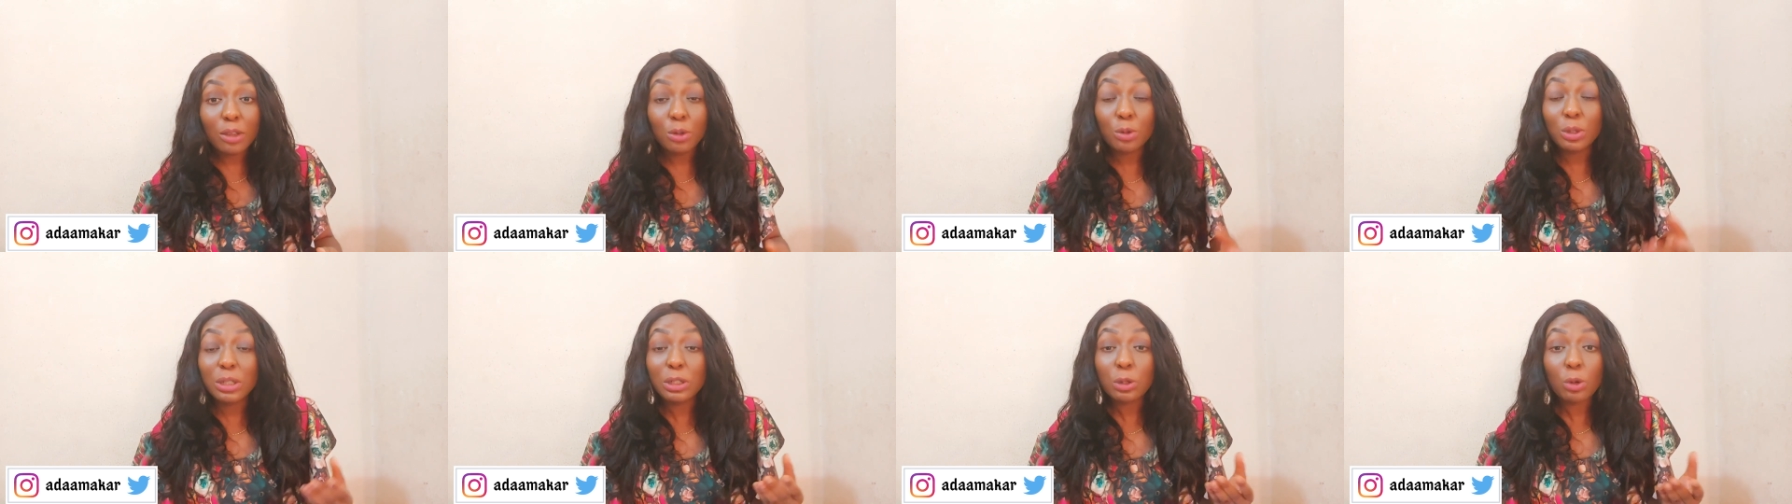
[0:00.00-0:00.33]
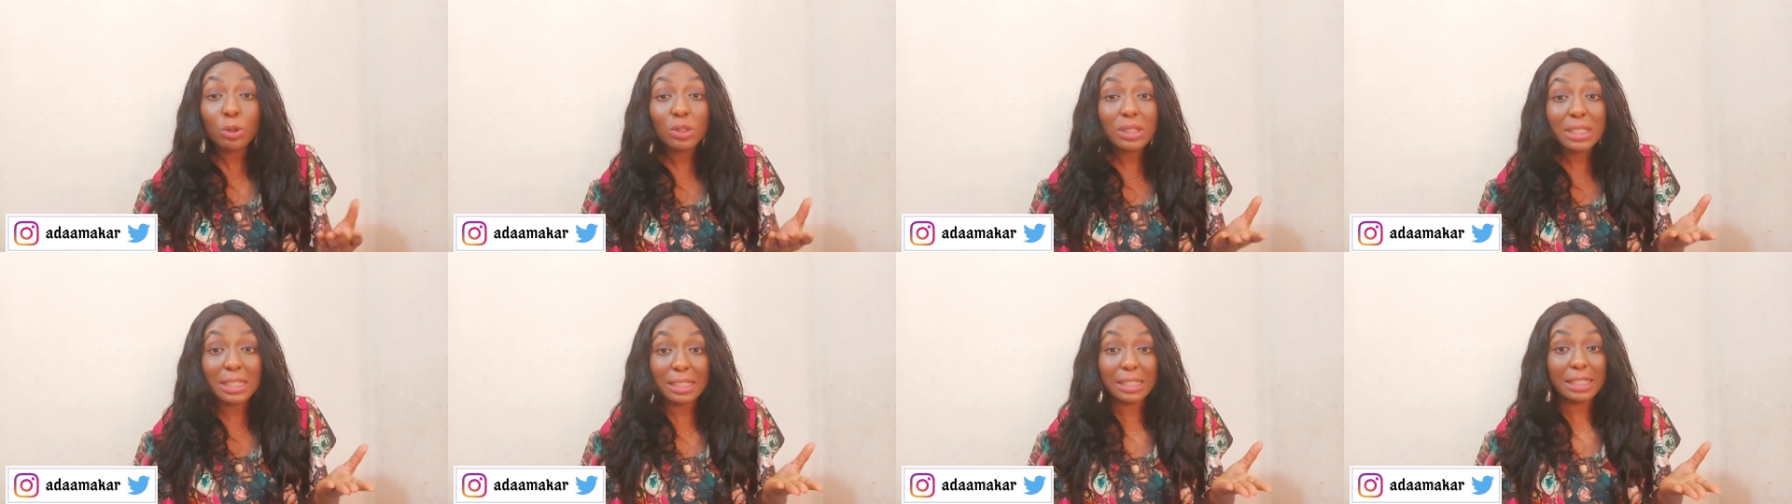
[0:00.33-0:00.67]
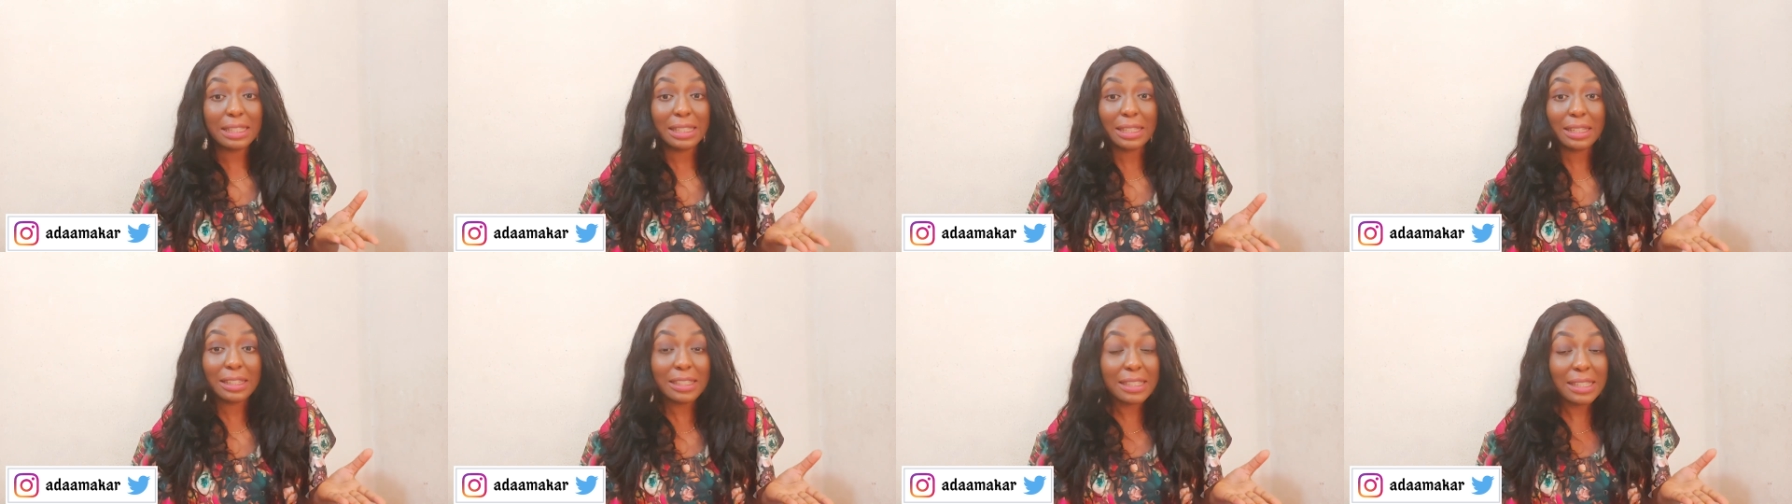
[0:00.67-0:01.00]
You don't
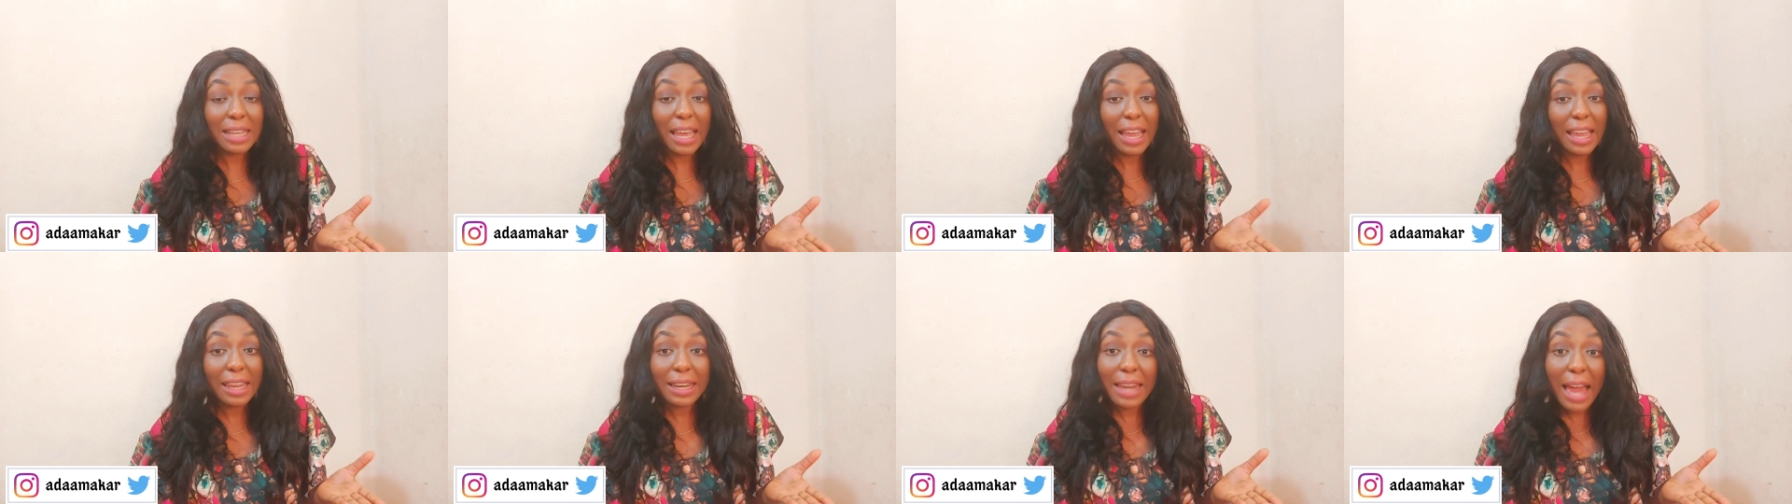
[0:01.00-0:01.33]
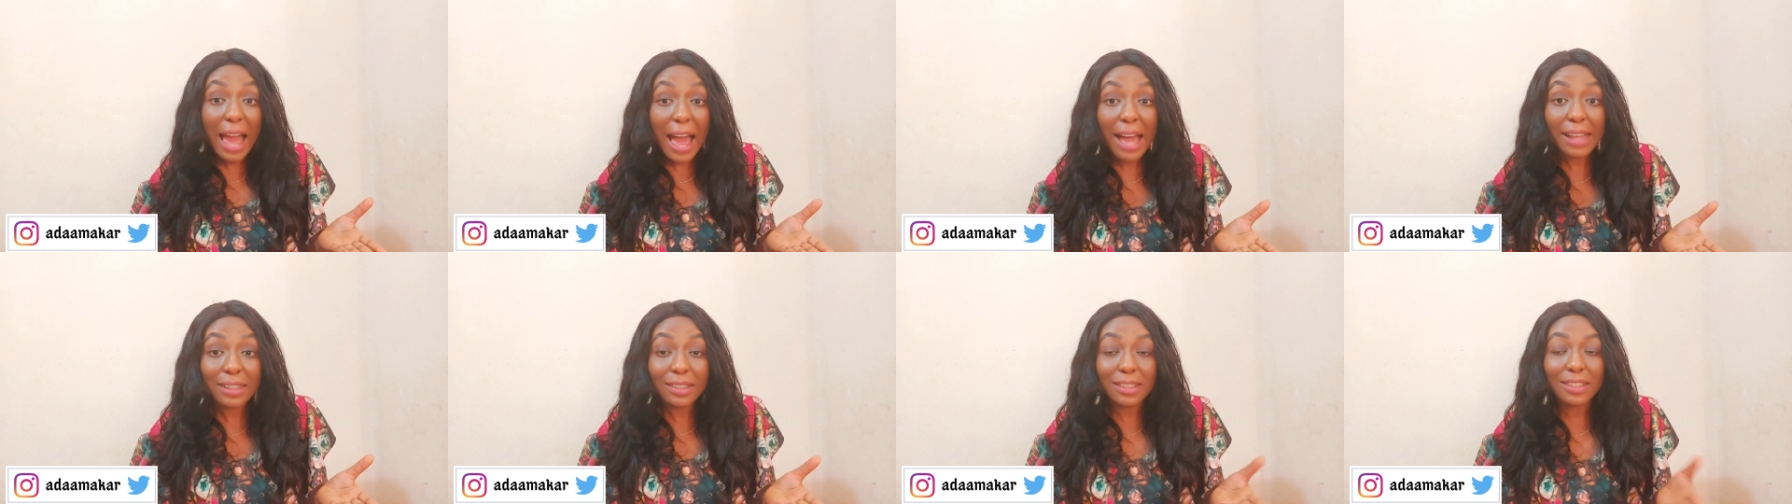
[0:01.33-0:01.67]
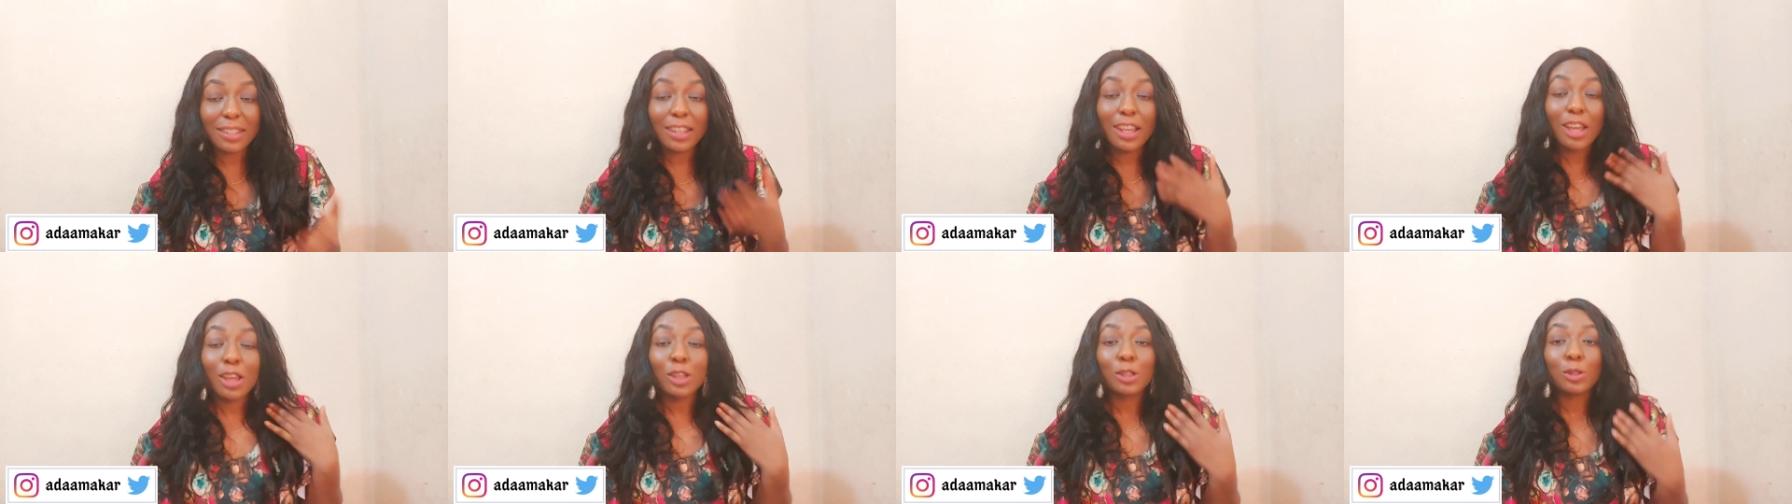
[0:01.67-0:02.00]
say that.
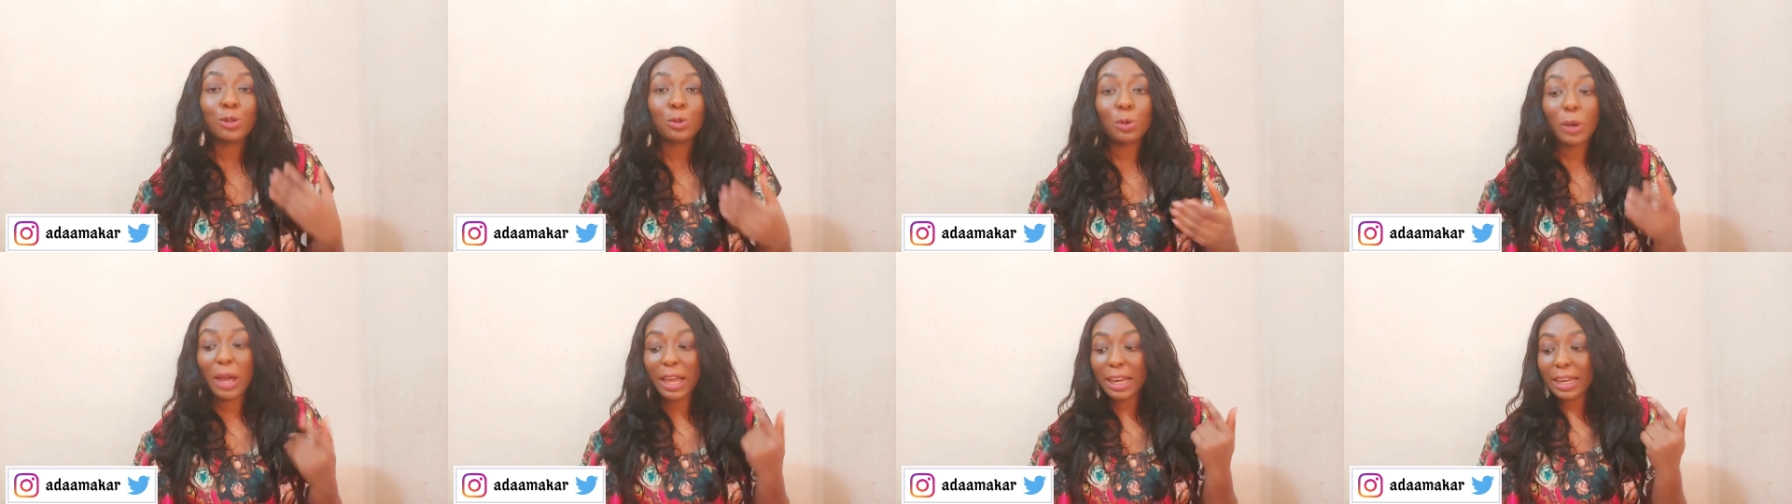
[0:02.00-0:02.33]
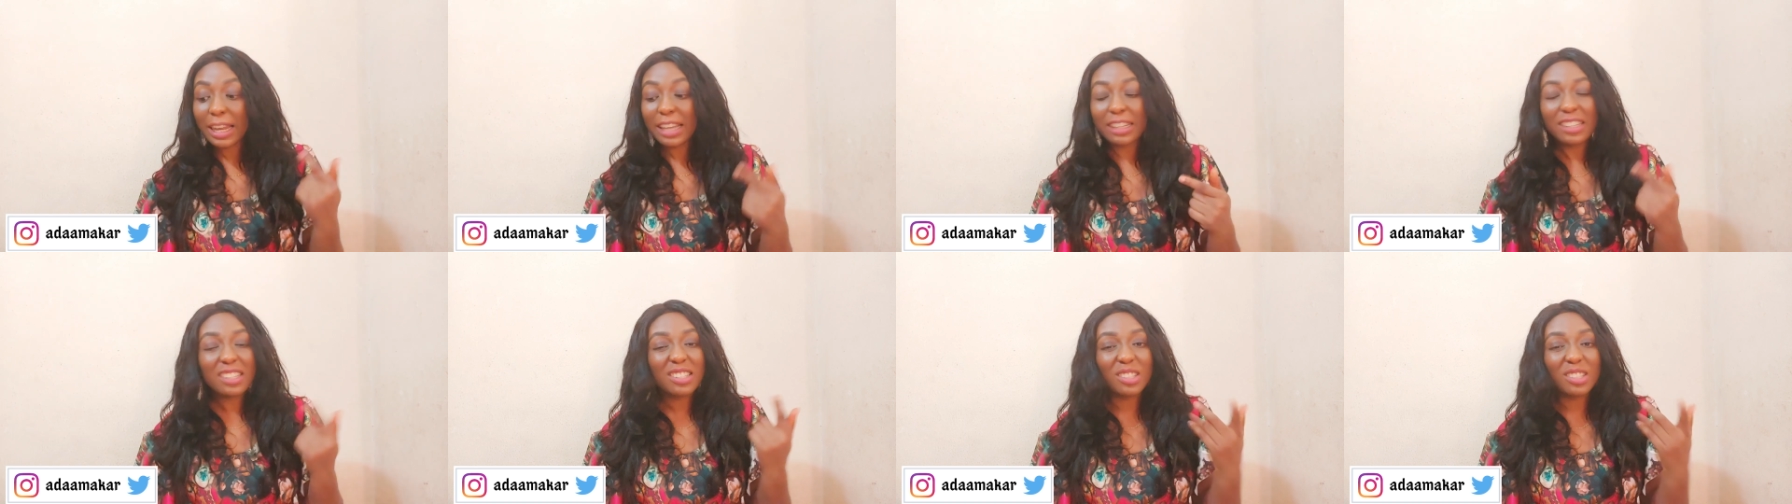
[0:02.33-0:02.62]
So I like,